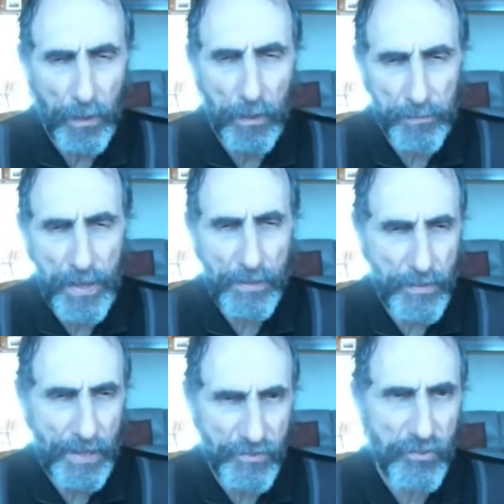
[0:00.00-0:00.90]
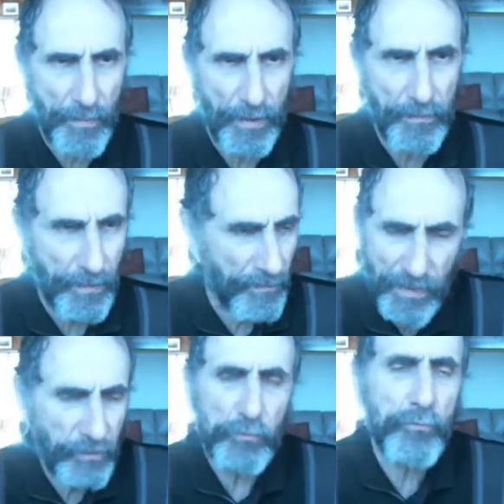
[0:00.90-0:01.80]
Uh, that that's the main thing.
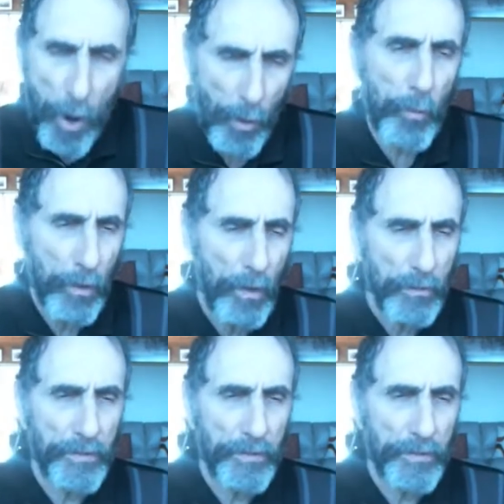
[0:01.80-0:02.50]
Then you know